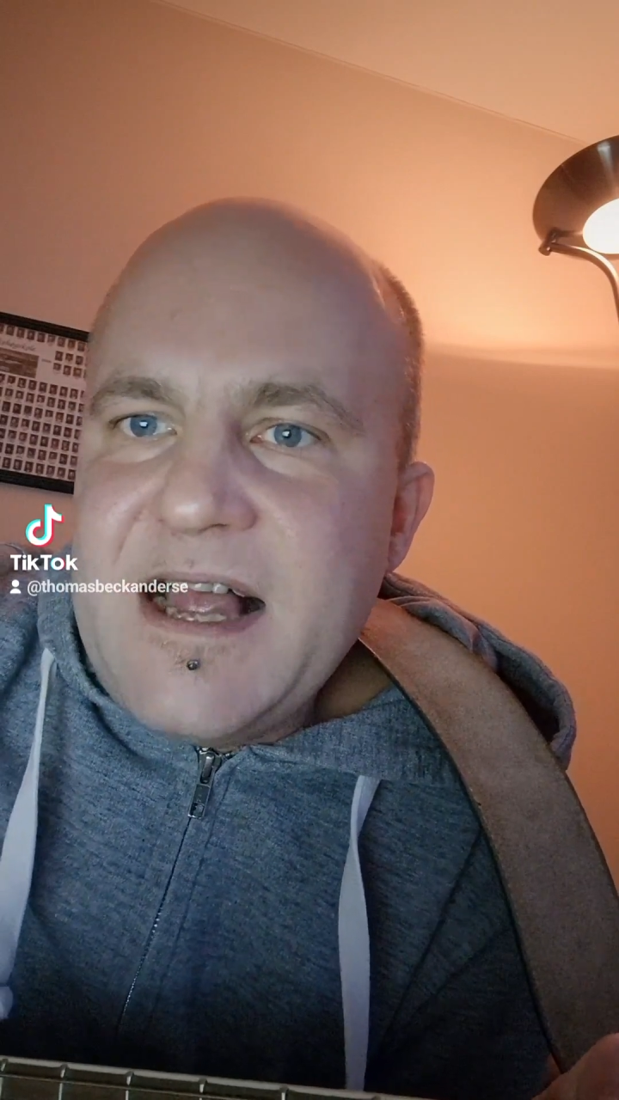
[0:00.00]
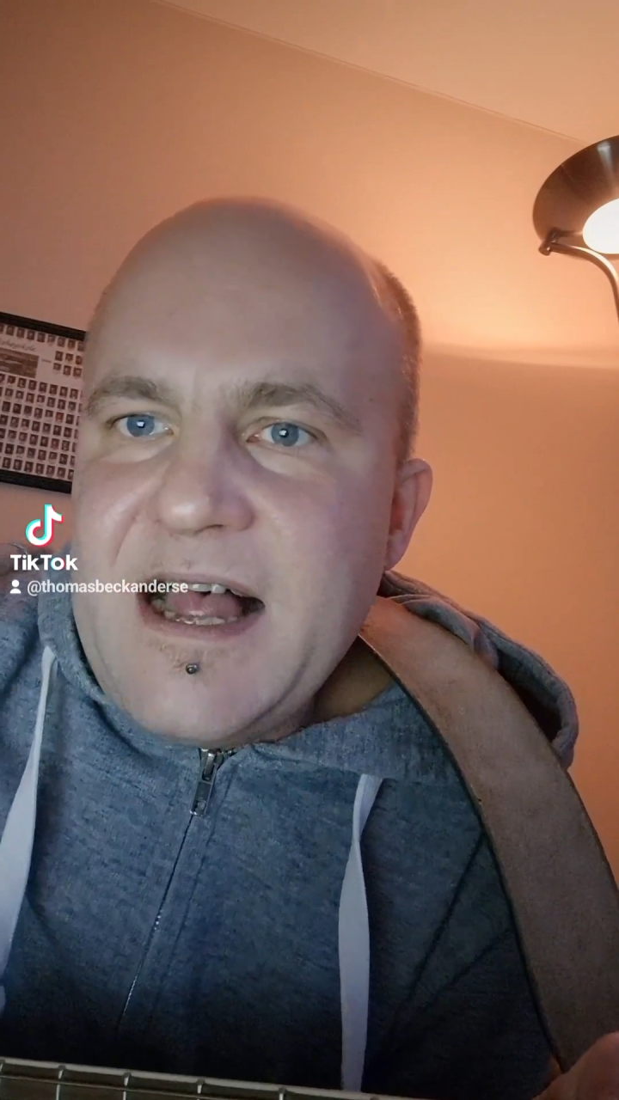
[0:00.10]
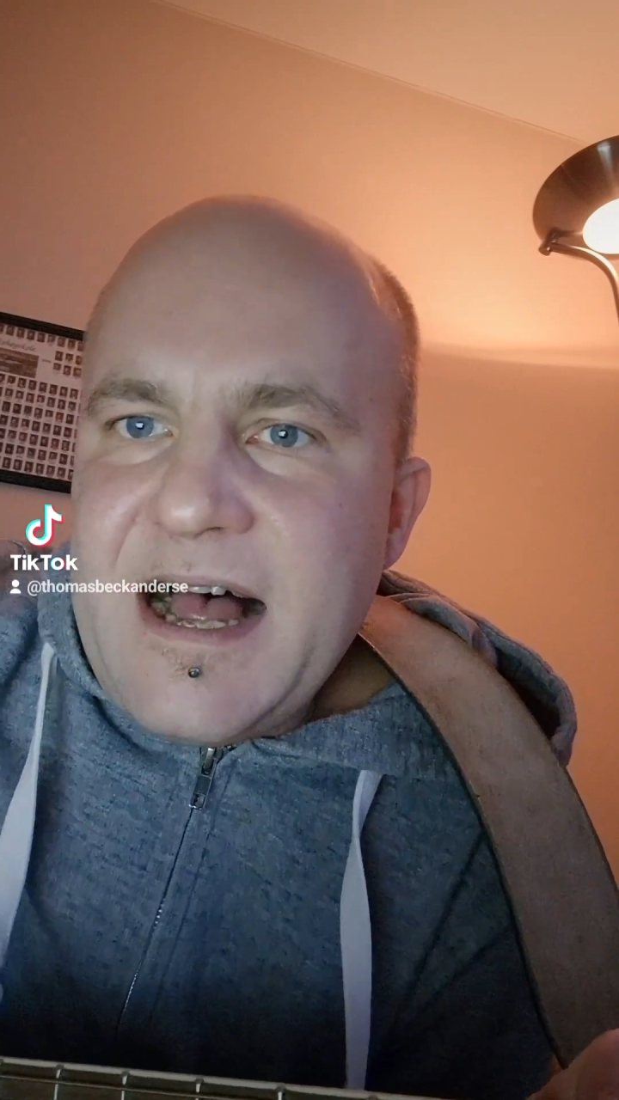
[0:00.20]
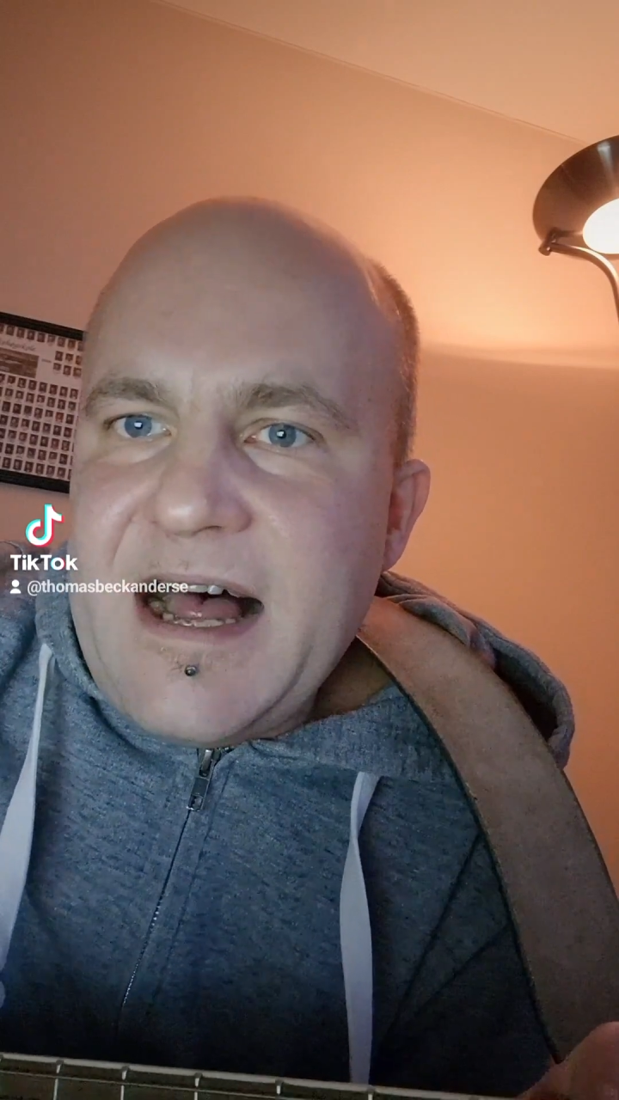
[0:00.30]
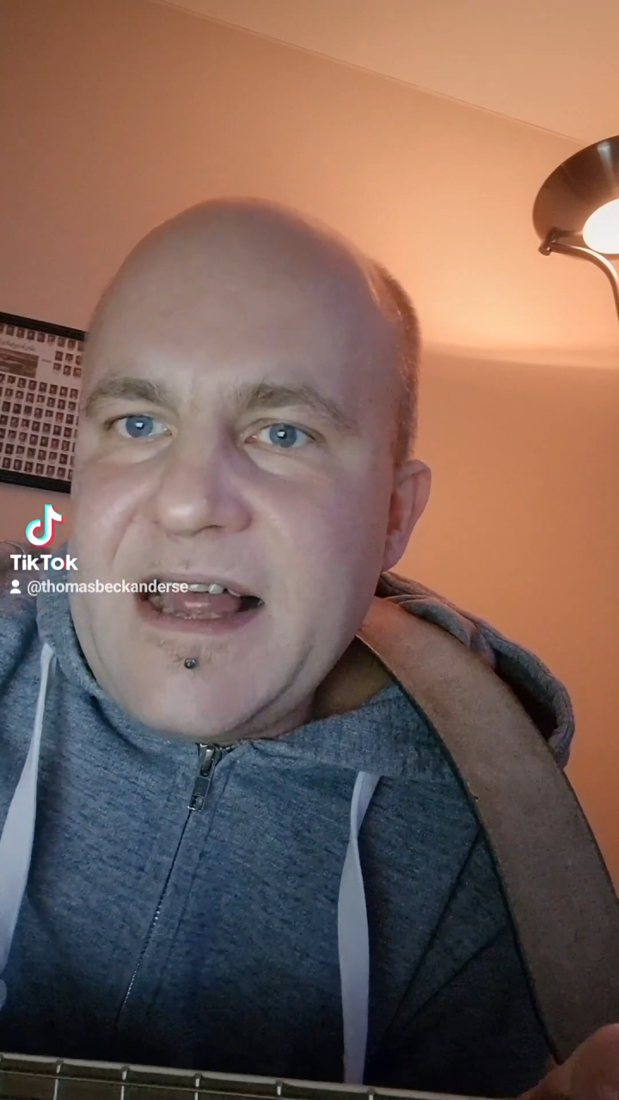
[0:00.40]

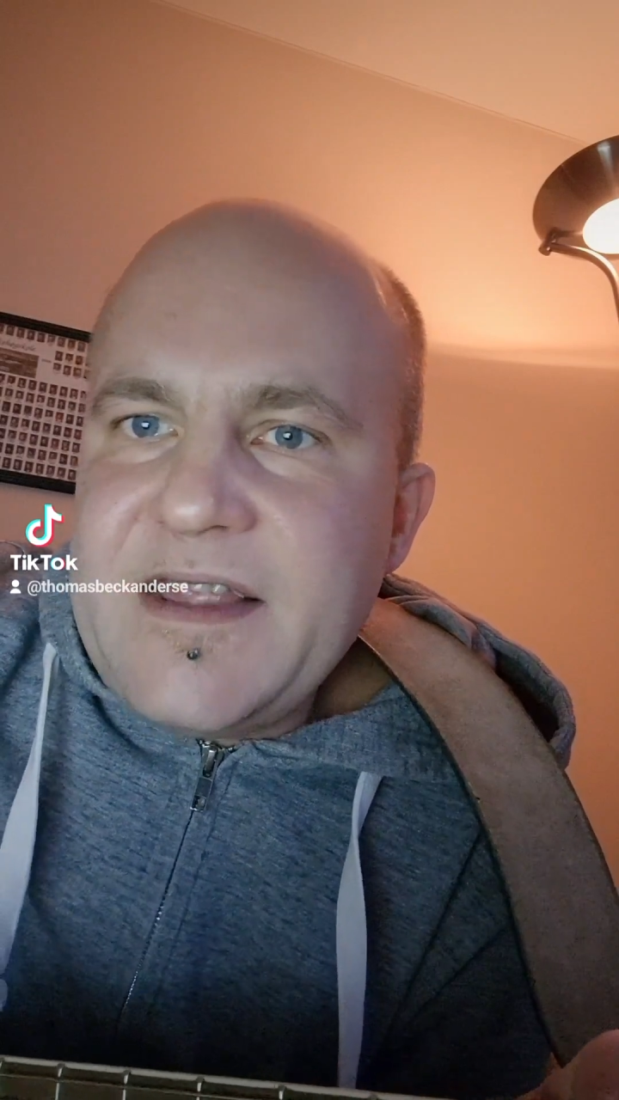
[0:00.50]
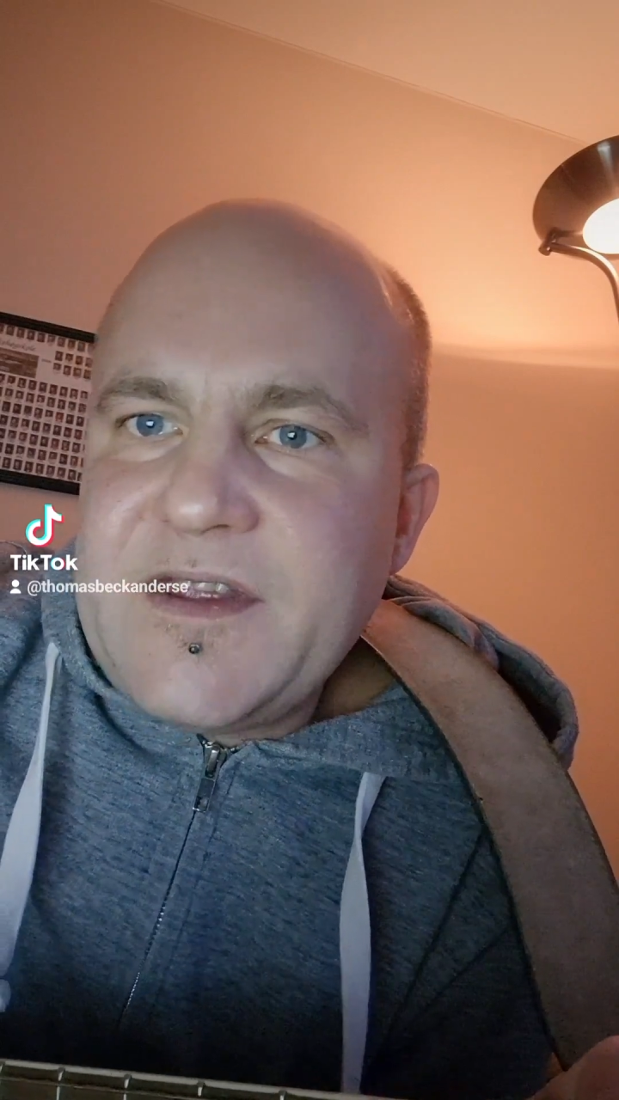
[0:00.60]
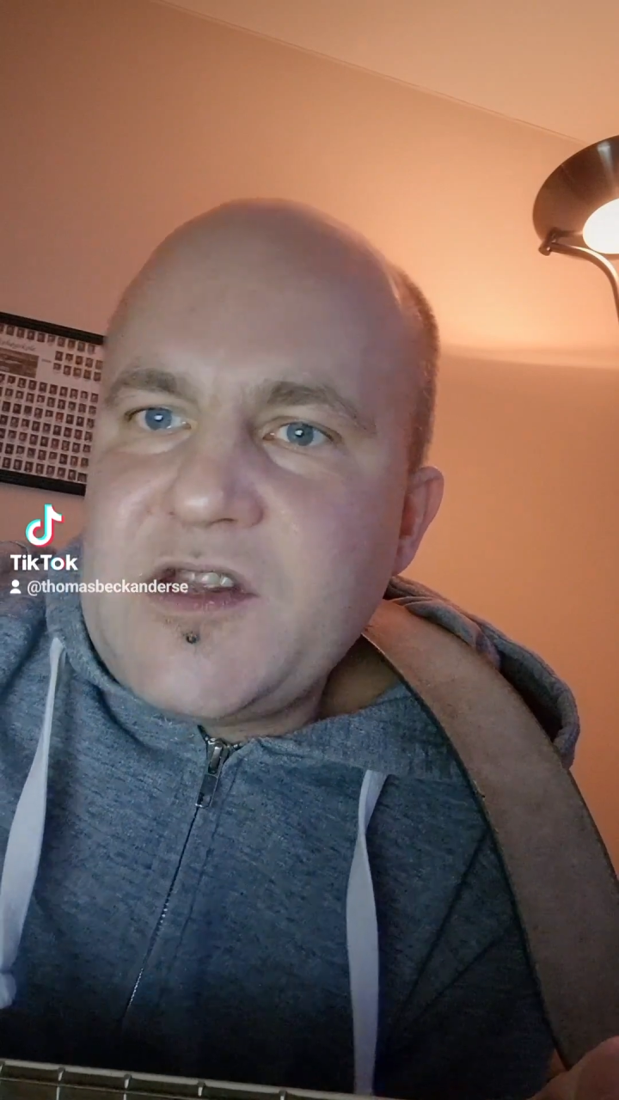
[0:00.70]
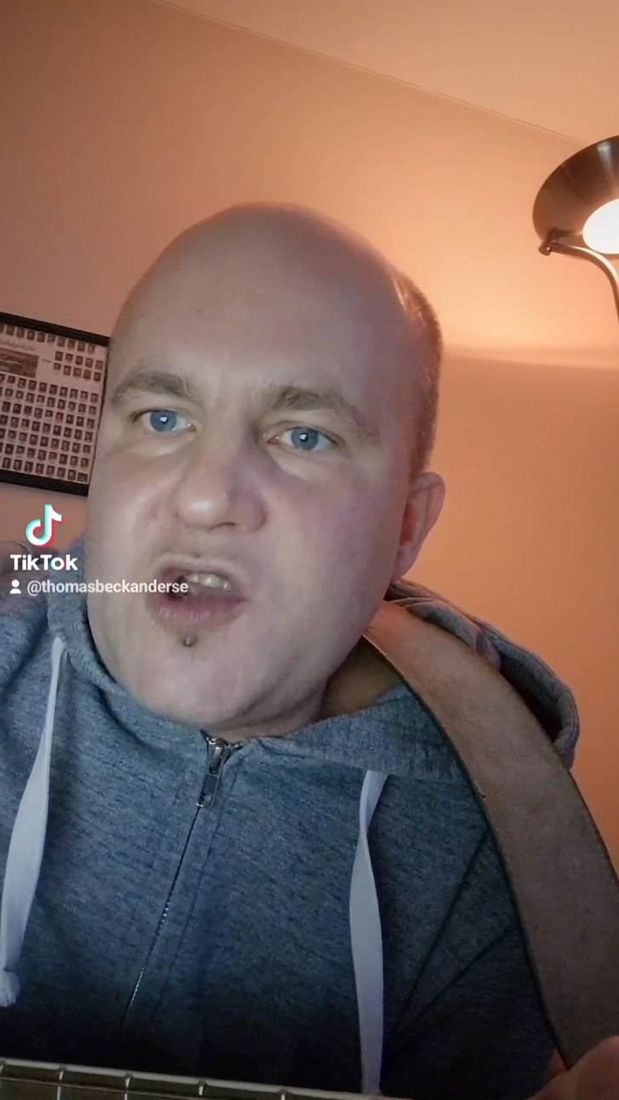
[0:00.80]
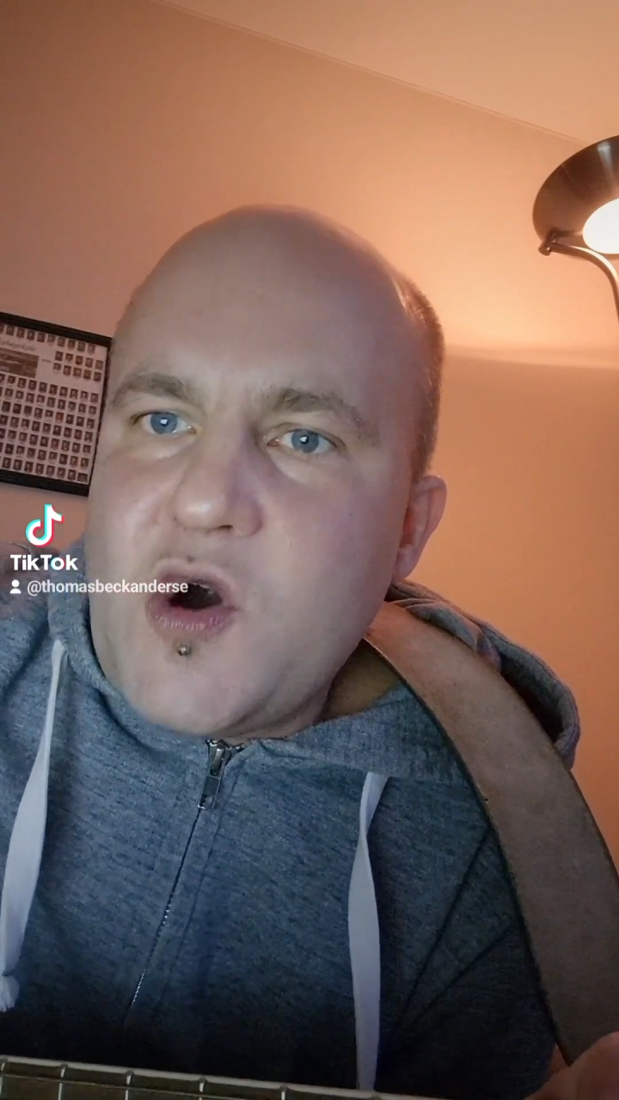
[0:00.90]

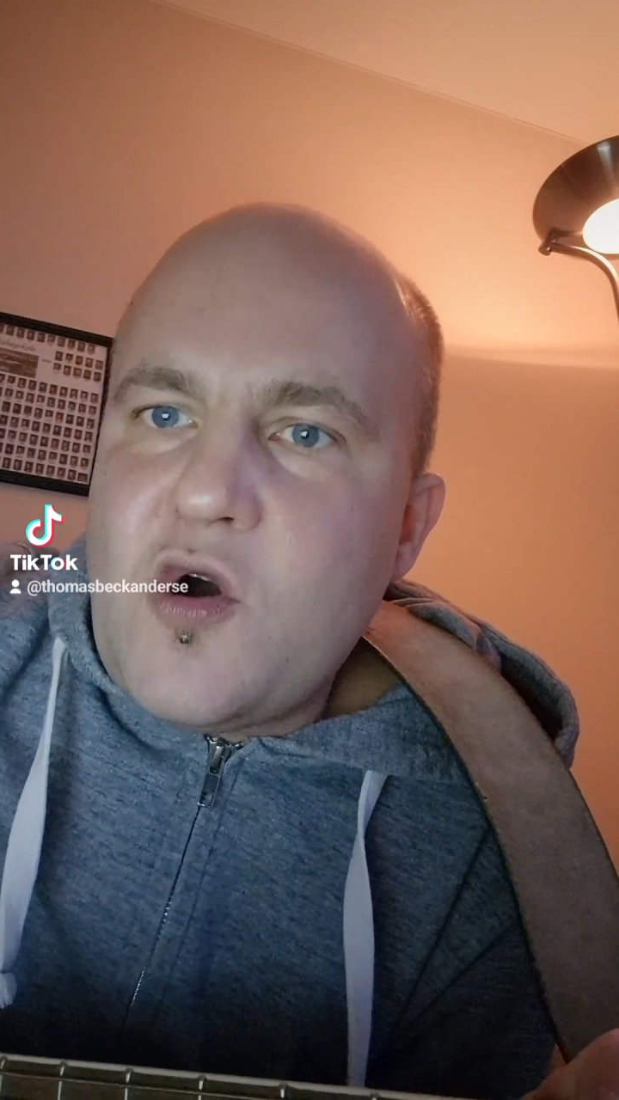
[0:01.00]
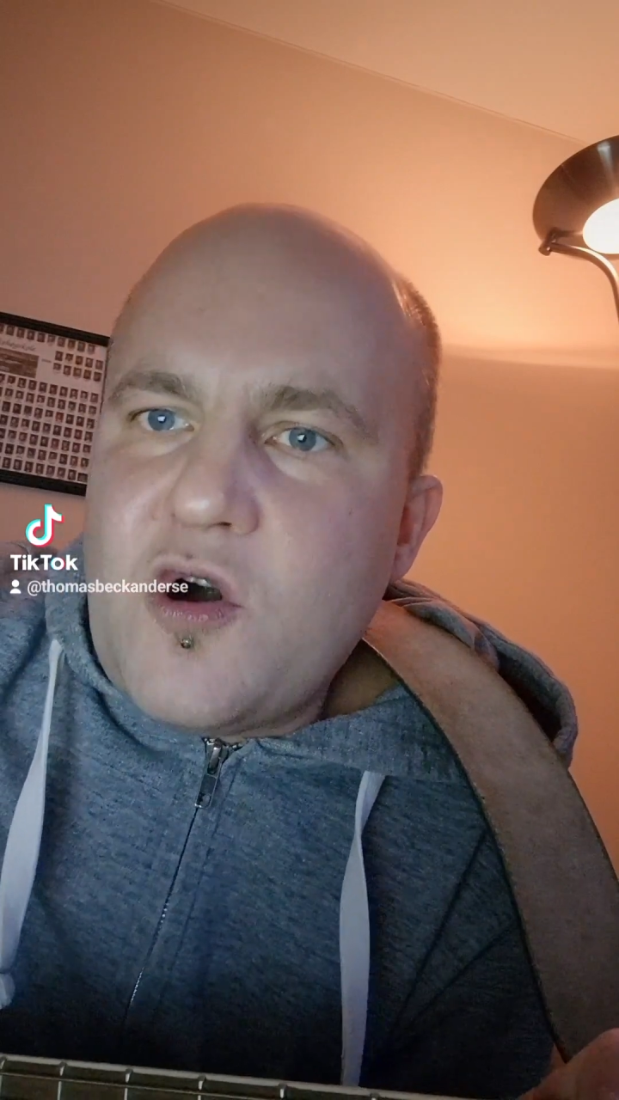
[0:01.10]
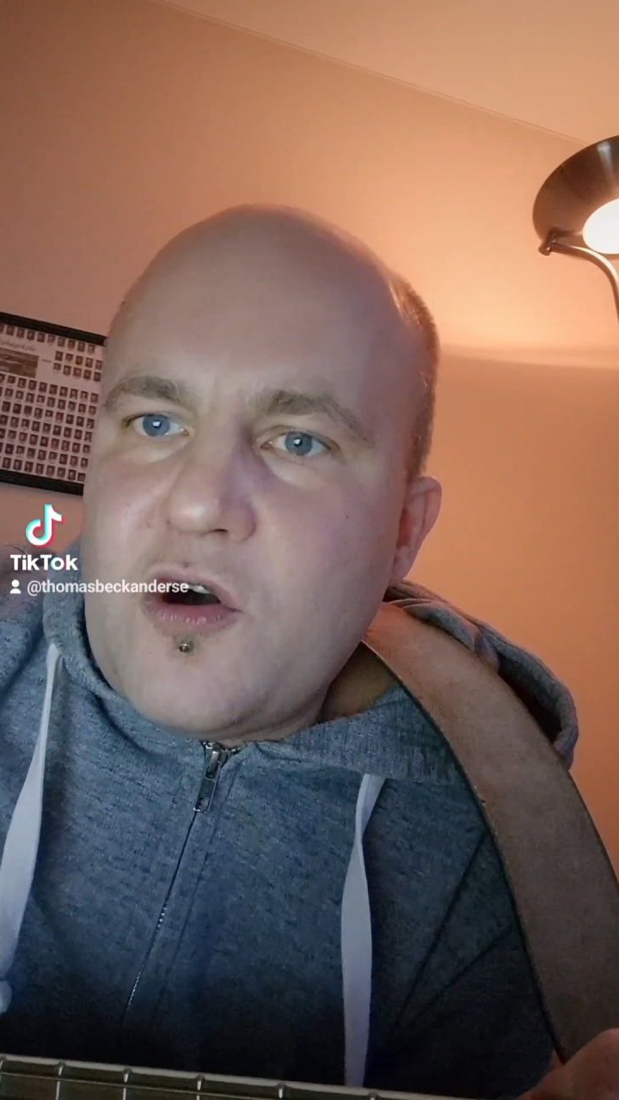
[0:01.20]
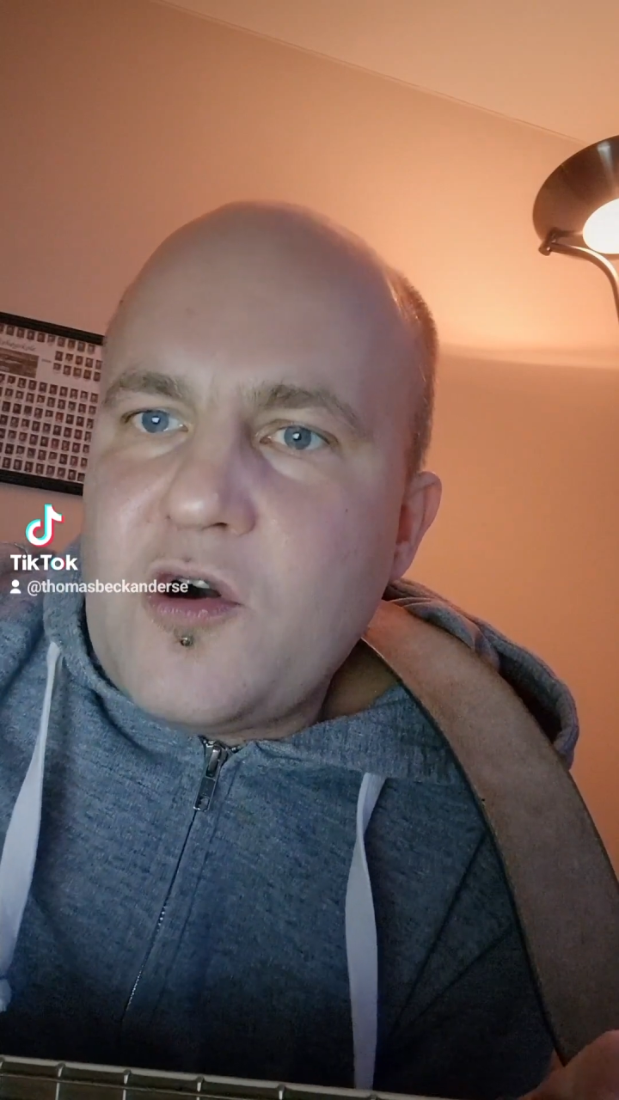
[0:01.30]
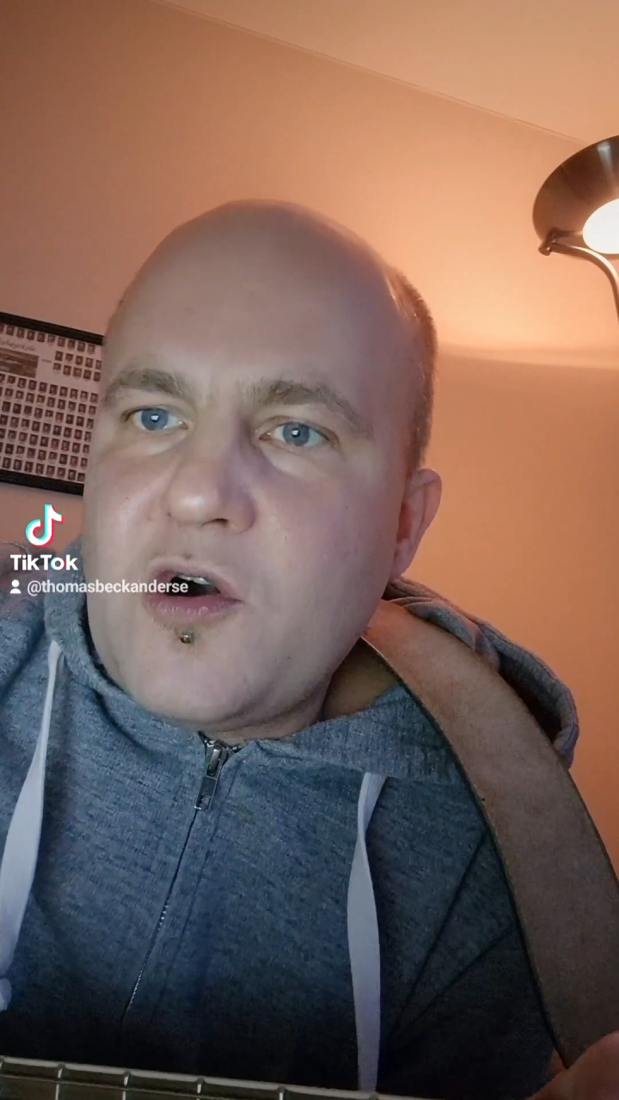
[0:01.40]
And your